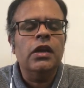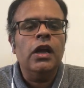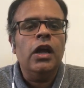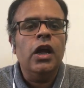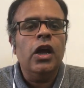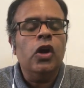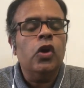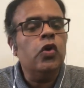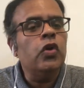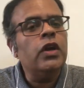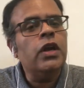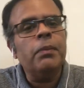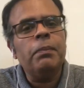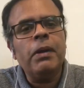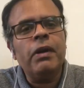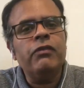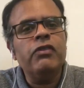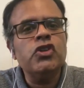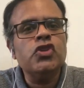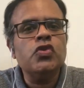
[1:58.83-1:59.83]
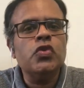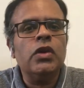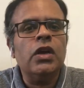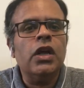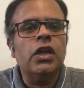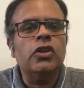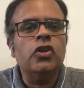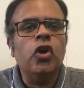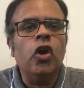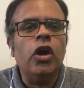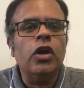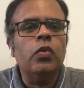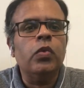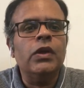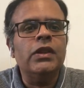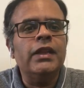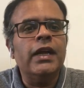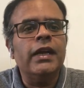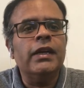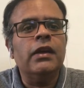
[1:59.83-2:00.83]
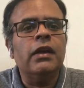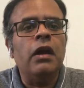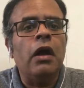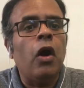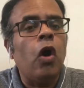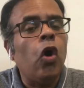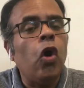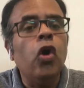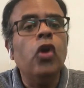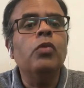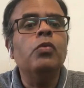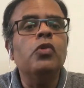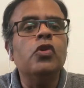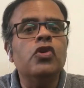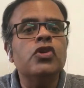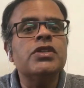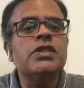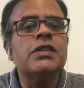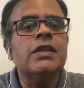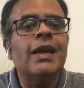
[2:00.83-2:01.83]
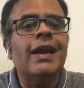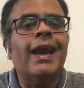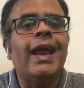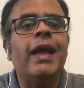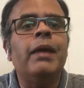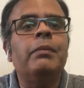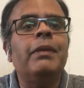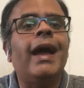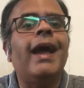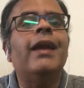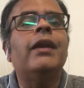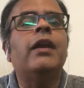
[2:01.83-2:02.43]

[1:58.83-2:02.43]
Gundappa Vishwanath got one that almost climbed at